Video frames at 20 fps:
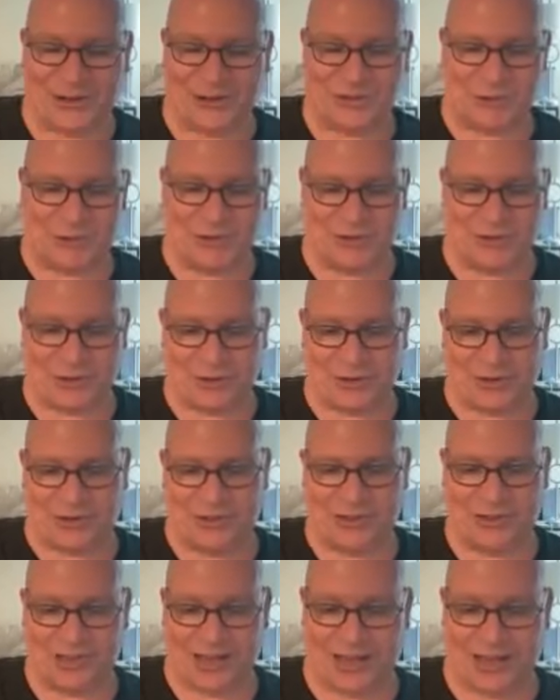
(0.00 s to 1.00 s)
know if she revealed
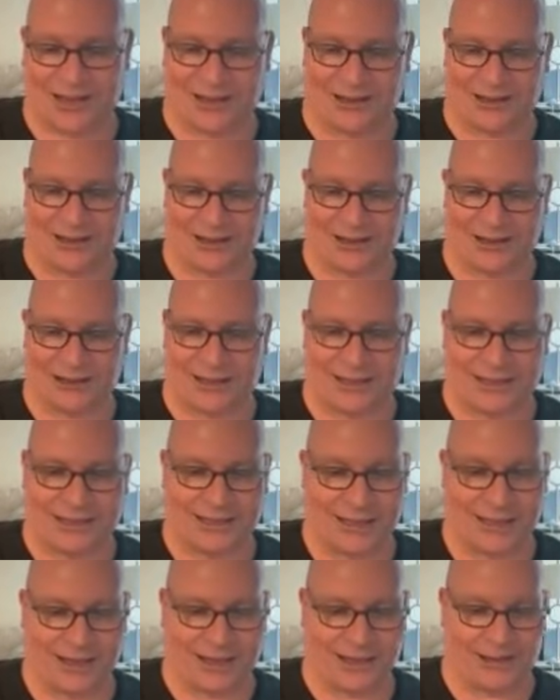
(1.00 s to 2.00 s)
his uh,
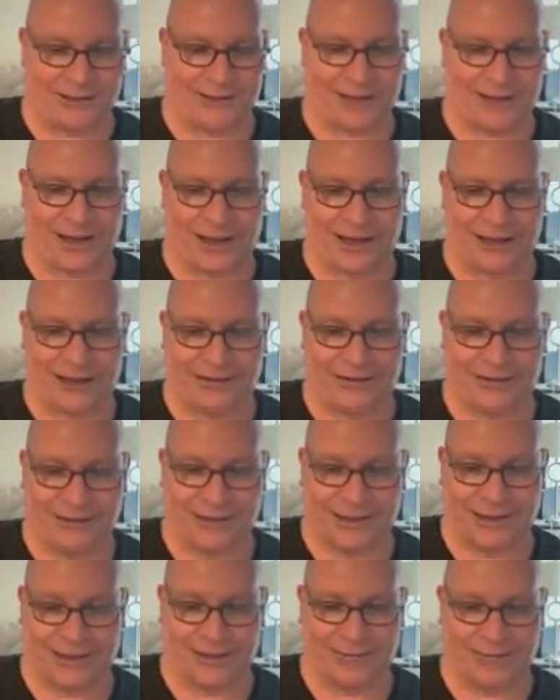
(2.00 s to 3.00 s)
identity or not,
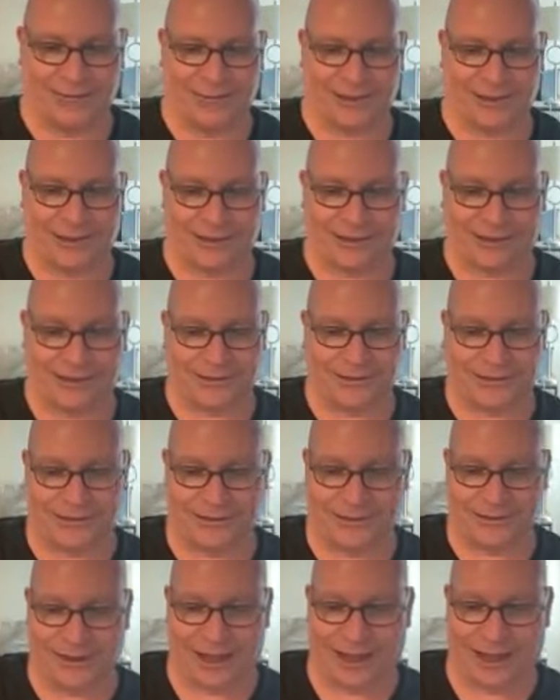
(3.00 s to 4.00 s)
um, but
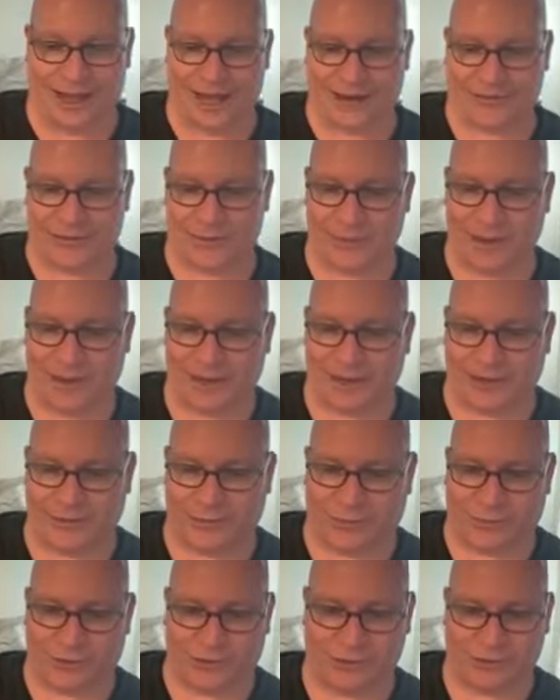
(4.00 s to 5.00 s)
yeah, everybody in
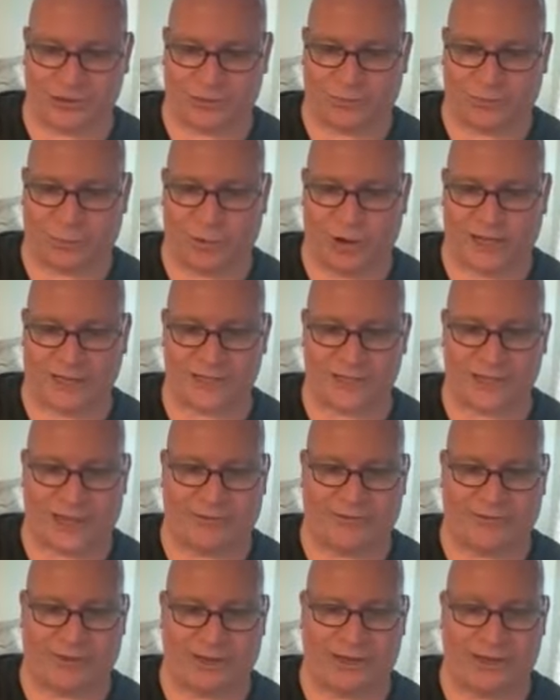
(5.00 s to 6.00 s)
the world should watch
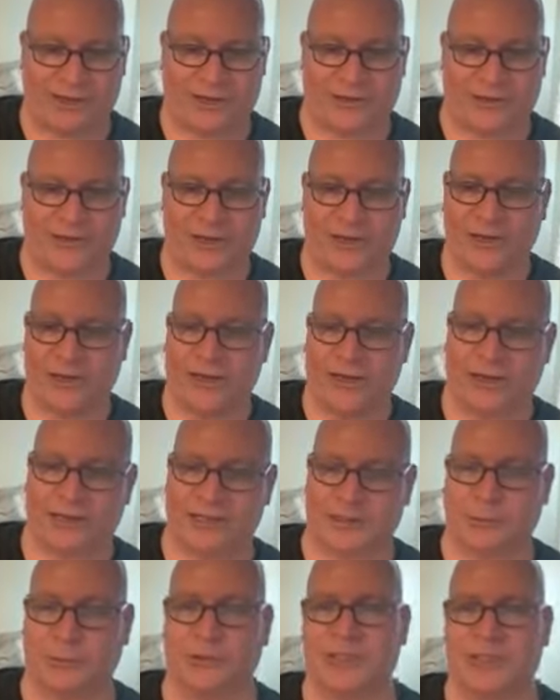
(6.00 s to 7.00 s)
that video
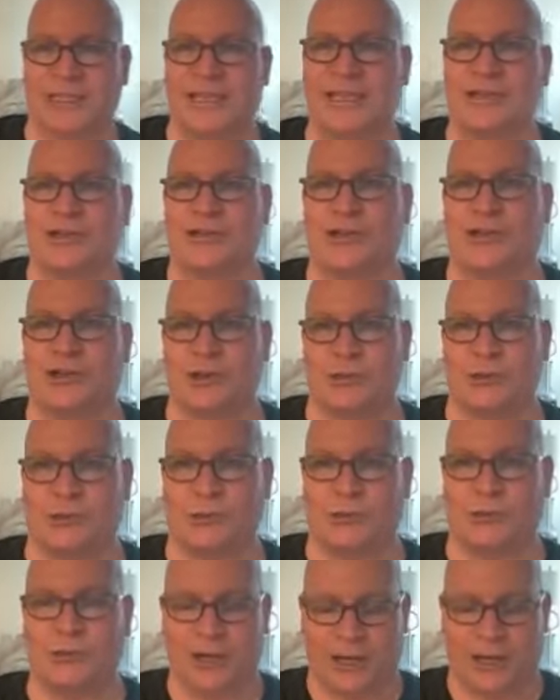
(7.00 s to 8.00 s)
because it will teach
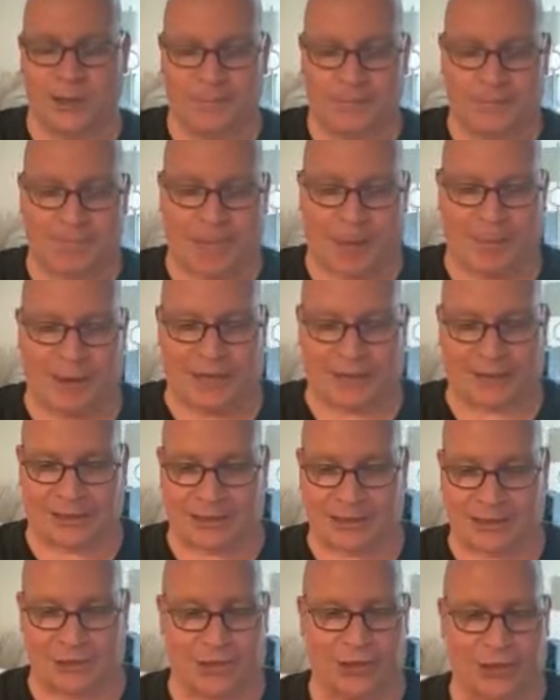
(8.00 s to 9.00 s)
you about
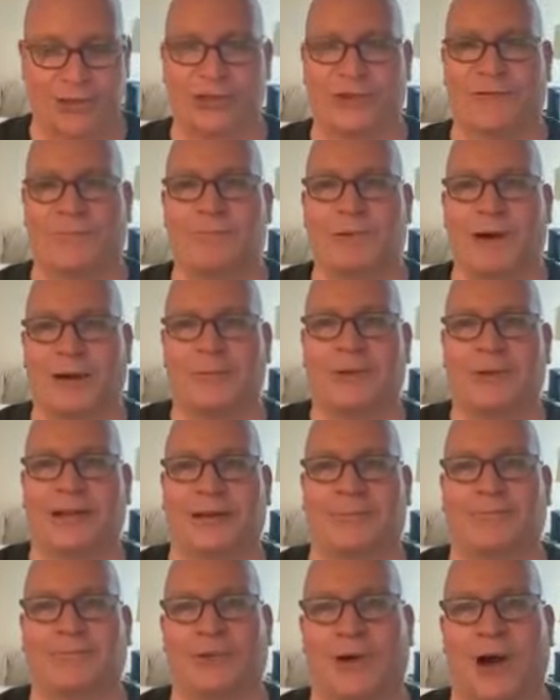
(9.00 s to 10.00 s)
the collision of
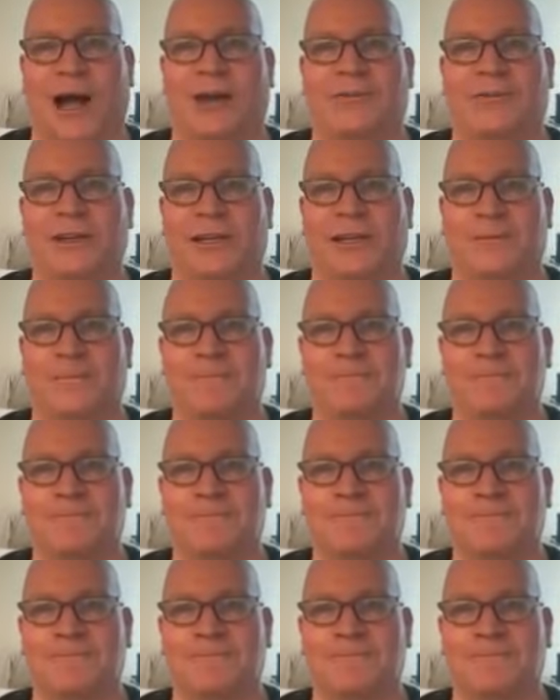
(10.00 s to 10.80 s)
public and private.